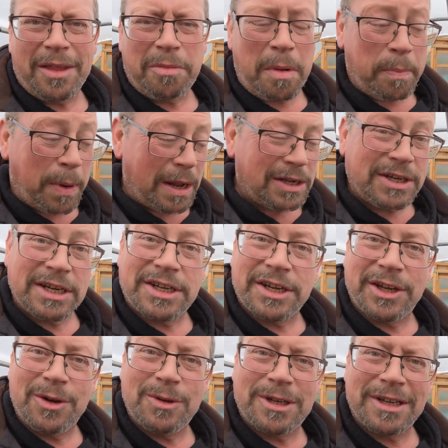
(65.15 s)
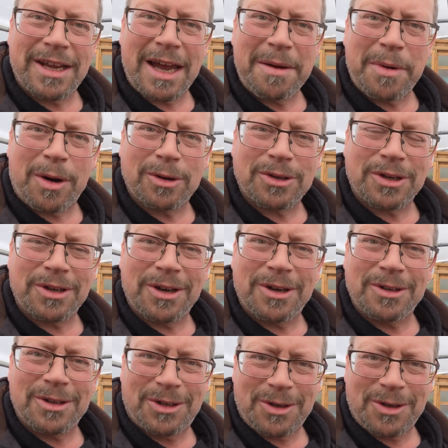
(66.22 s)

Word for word: there'll be plenty to do today, boys and girls,